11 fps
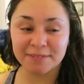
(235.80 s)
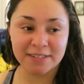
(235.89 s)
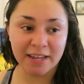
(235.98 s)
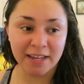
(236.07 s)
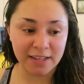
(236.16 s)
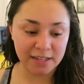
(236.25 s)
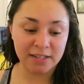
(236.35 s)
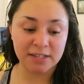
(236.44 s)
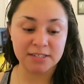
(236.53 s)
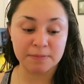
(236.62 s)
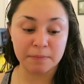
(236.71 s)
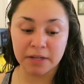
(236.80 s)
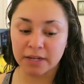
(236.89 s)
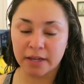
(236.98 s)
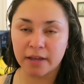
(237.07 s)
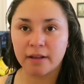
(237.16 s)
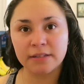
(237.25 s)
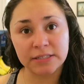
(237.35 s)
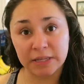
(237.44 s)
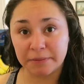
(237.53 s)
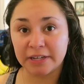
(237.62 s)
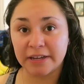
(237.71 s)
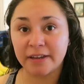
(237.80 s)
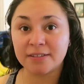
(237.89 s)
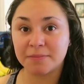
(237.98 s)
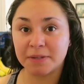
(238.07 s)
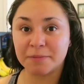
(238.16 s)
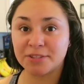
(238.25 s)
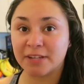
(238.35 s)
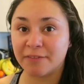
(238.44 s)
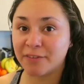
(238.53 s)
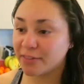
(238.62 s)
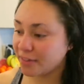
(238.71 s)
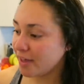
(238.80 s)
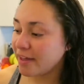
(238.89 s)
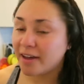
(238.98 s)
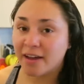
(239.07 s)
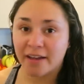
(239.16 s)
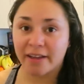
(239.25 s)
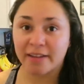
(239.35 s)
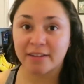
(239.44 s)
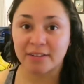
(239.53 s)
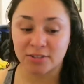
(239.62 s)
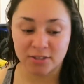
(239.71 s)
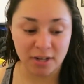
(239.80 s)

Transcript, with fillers: today is Monday, it's Labor Day, September 7th, and I just